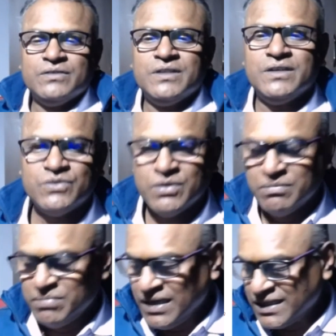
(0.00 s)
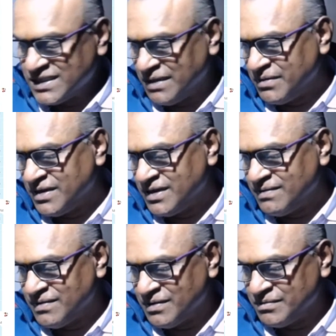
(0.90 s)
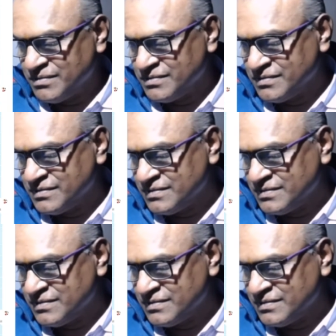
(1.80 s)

They should be exempted from